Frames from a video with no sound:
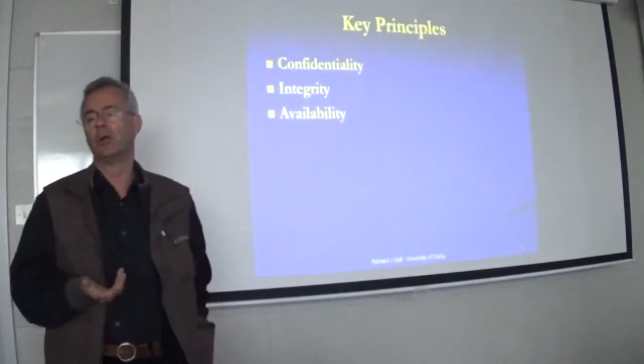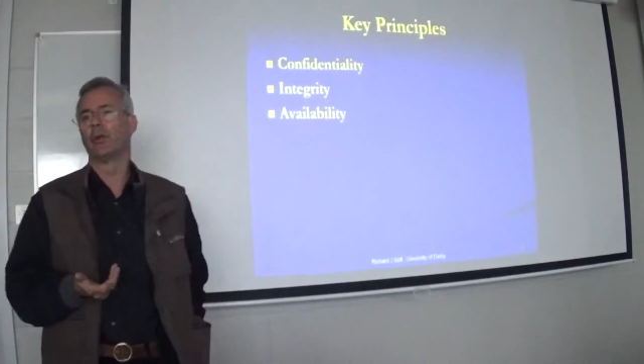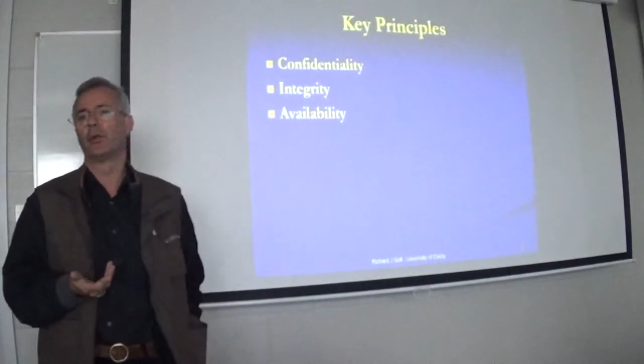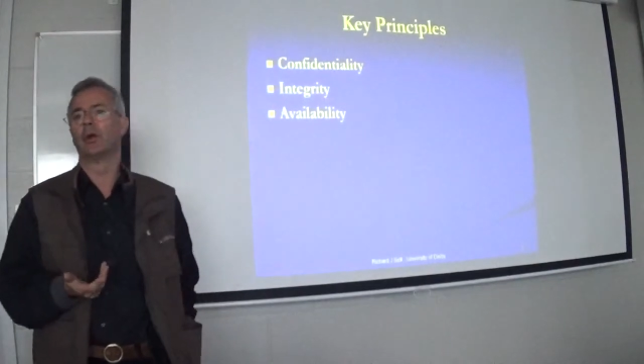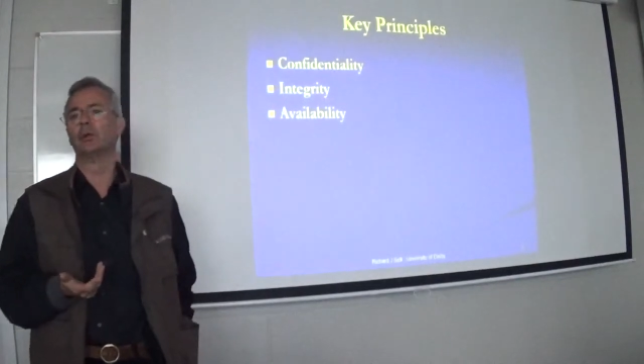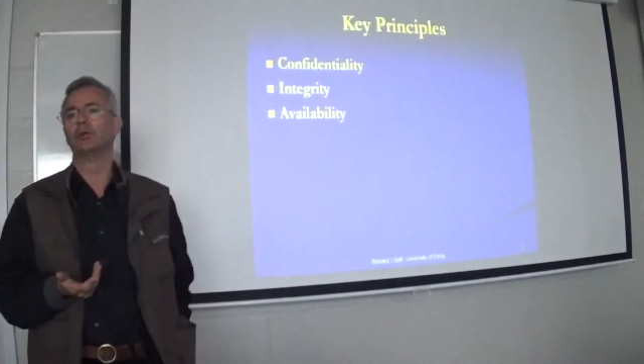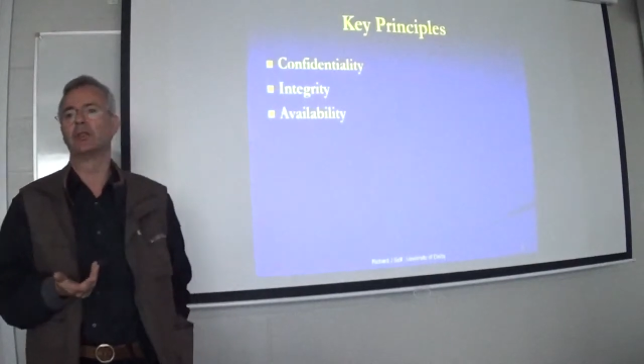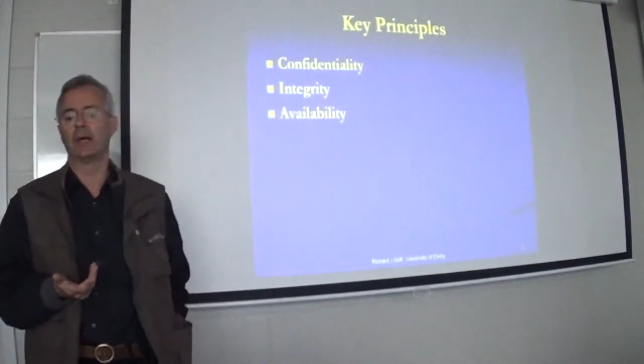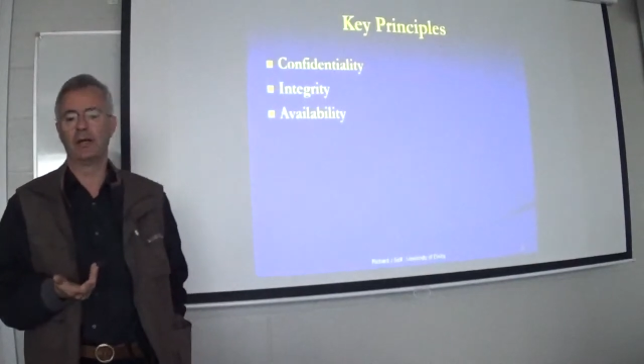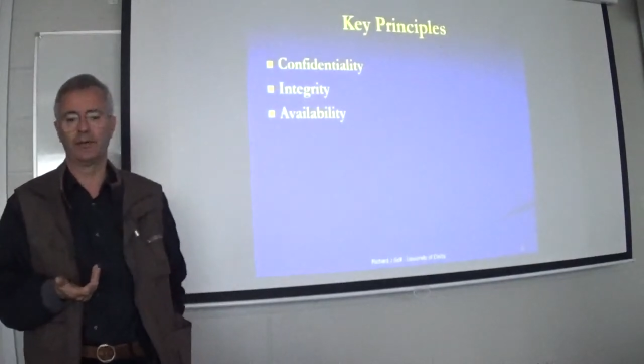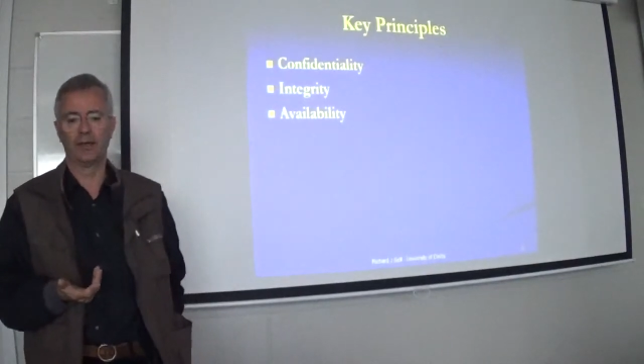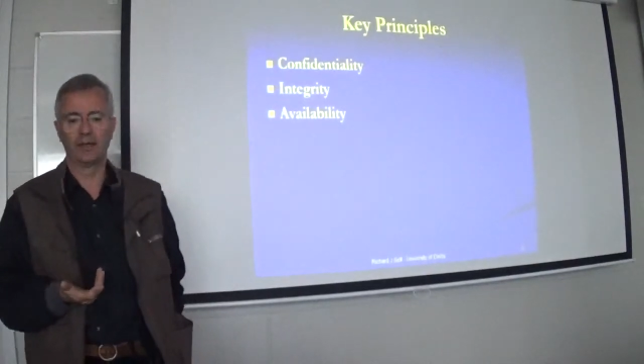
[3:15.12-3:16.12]

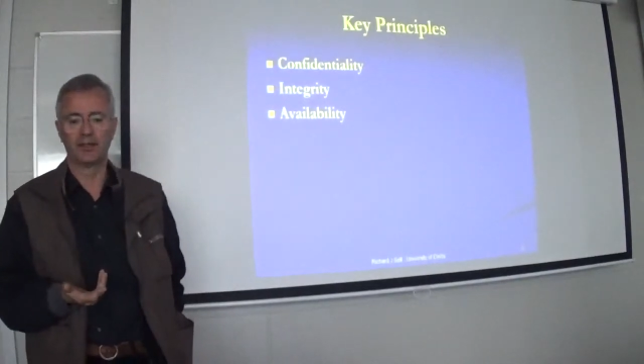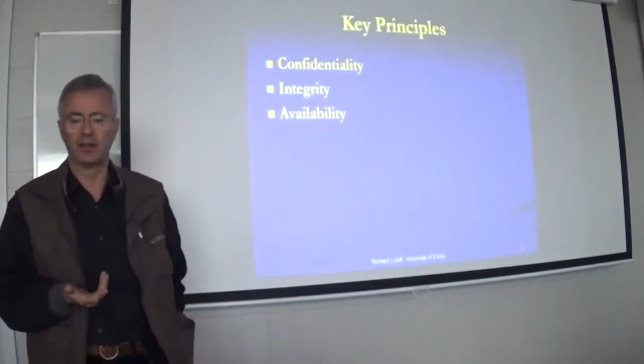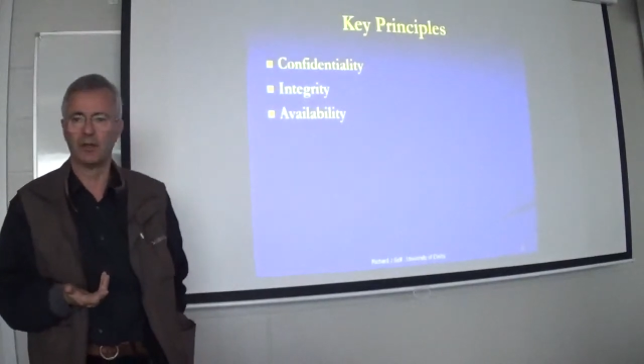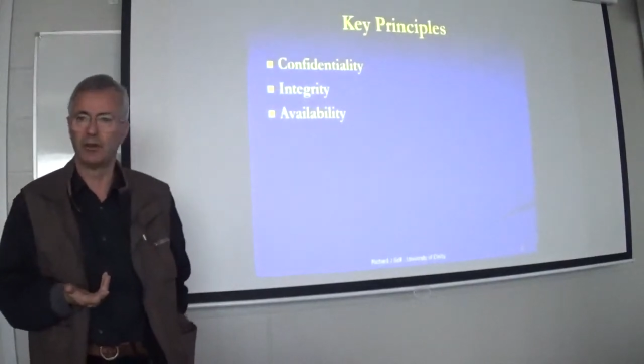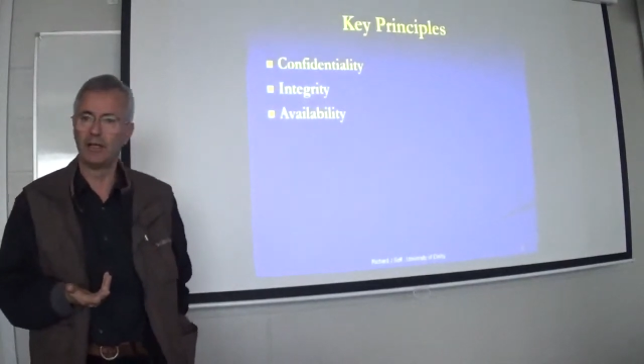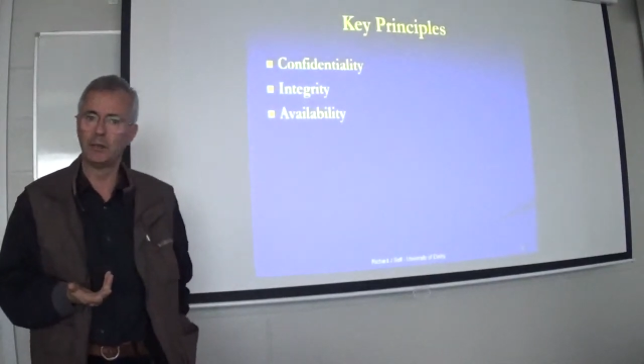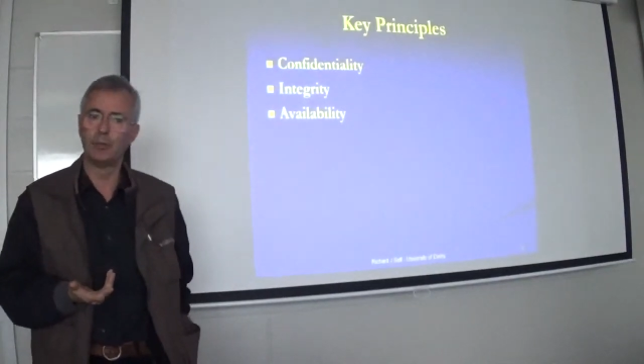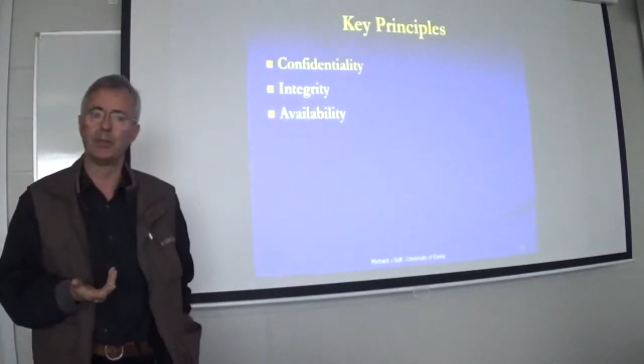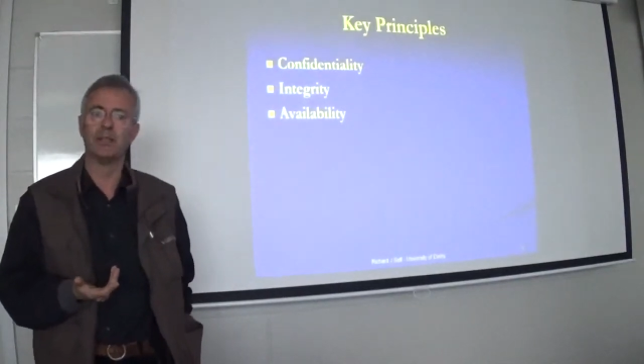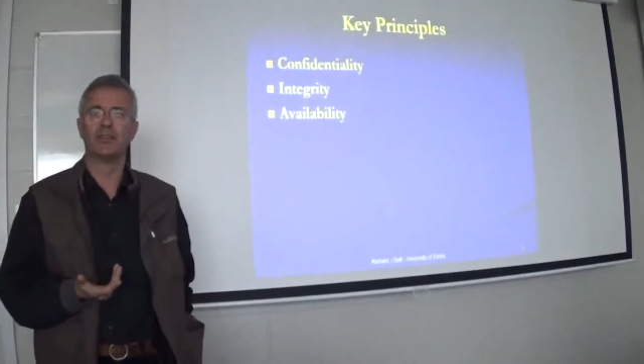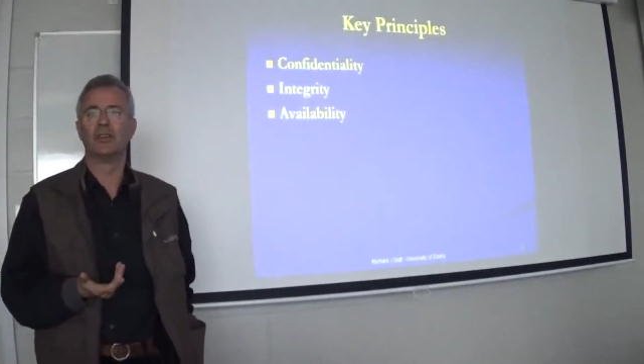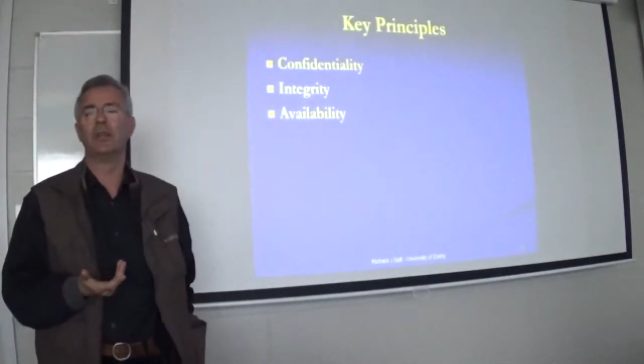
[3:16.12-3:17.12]
that
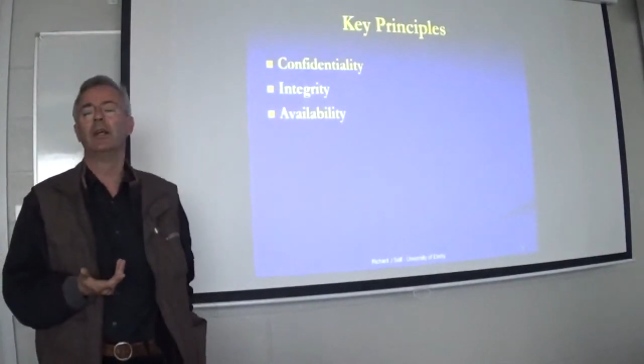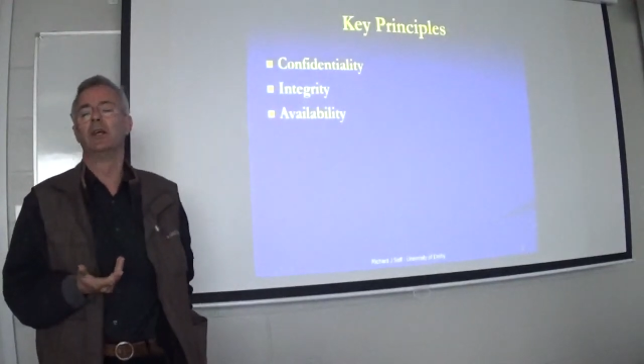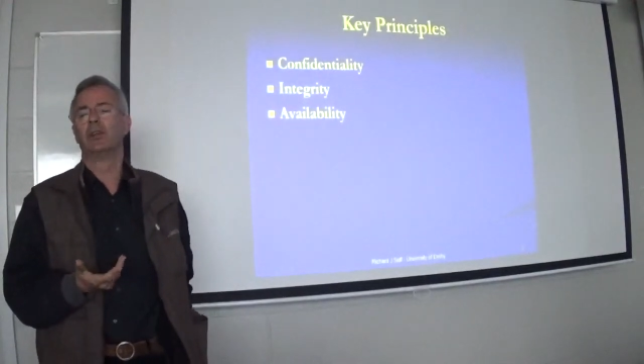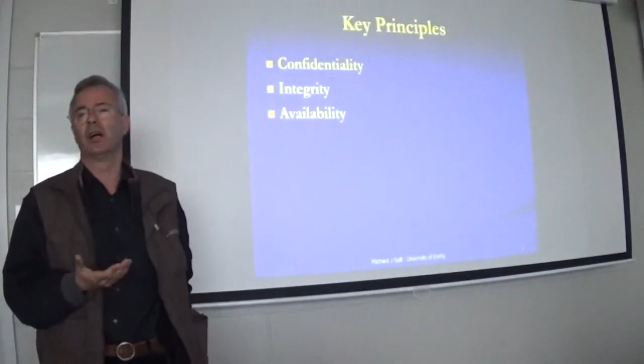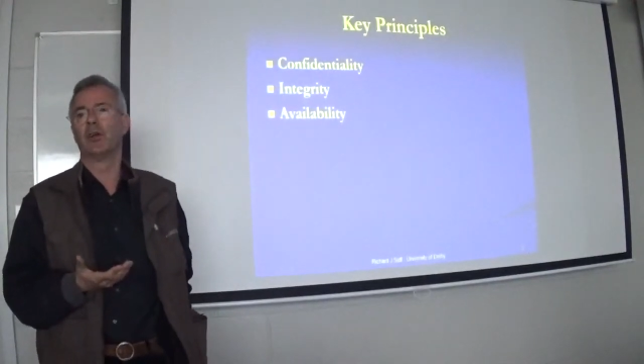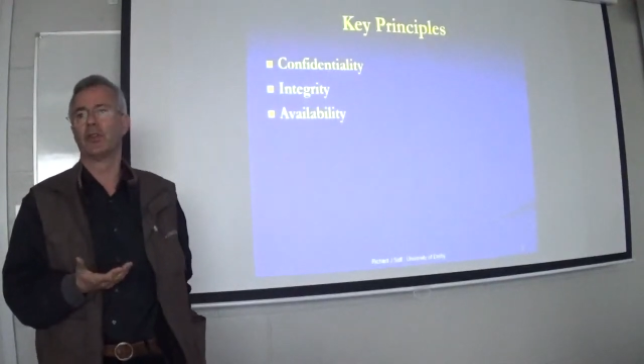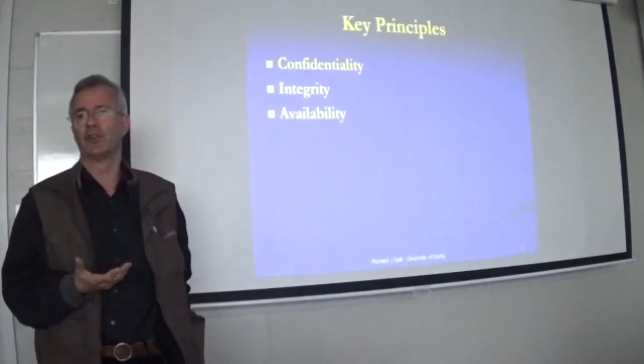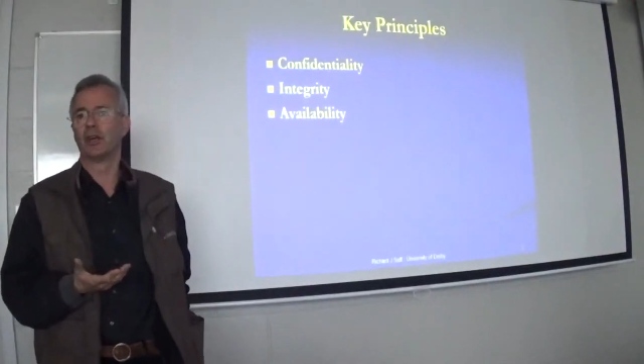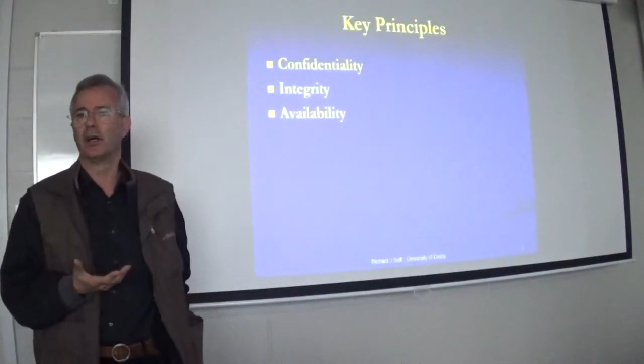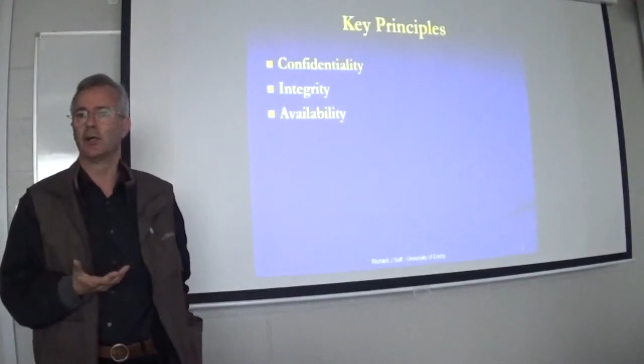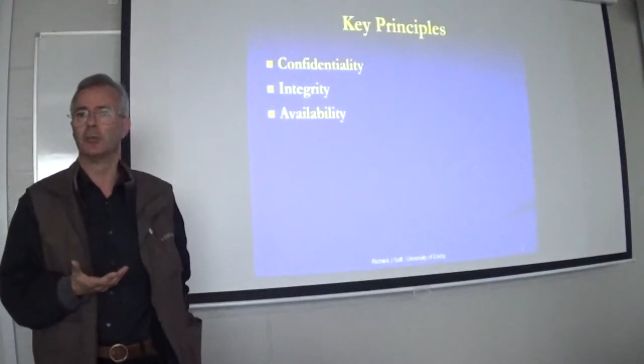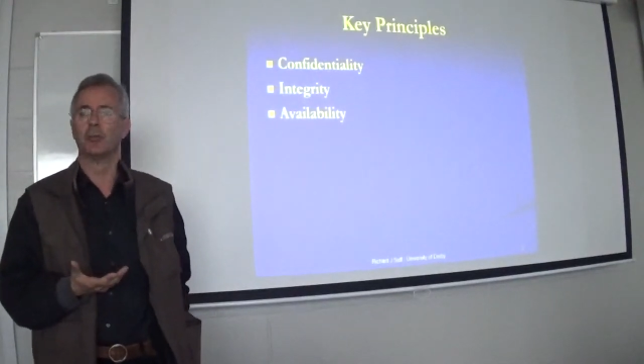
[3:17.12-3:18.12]
availability to other
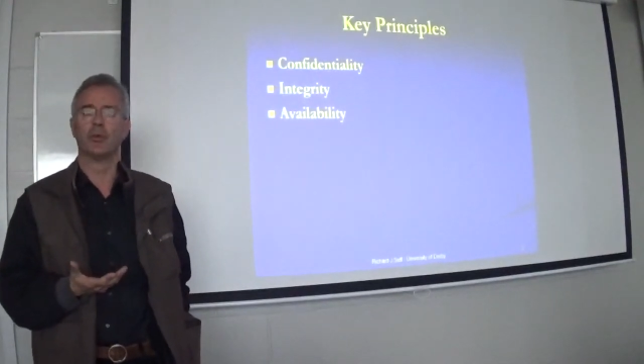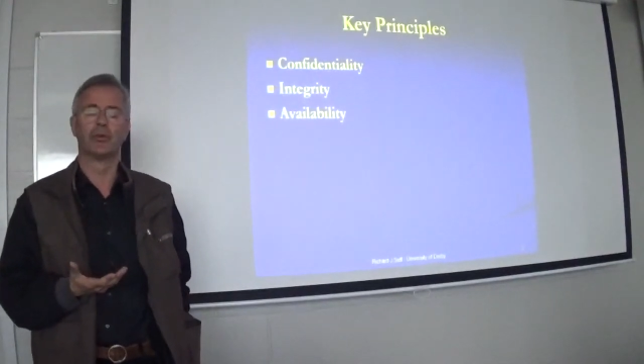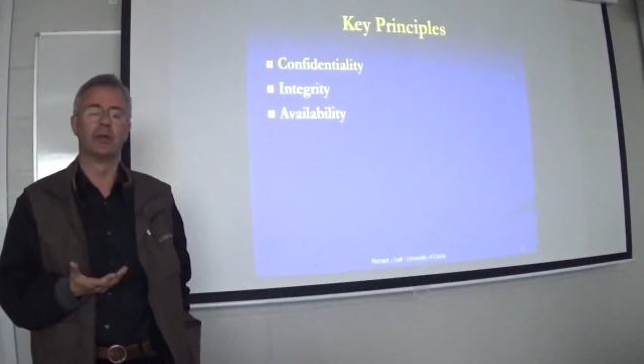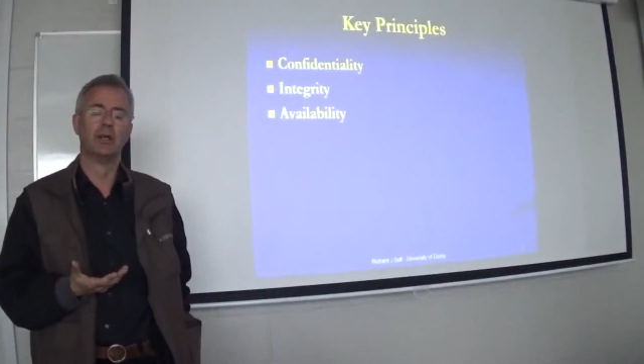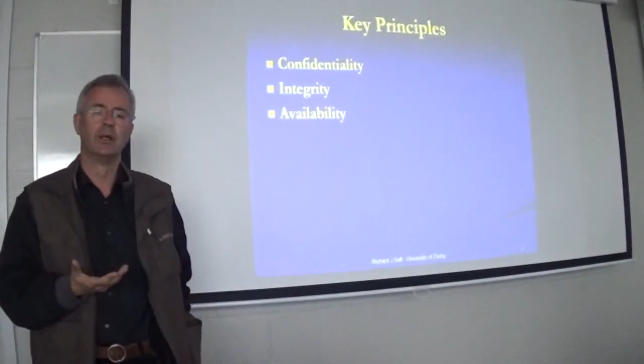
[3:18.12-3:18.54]
times.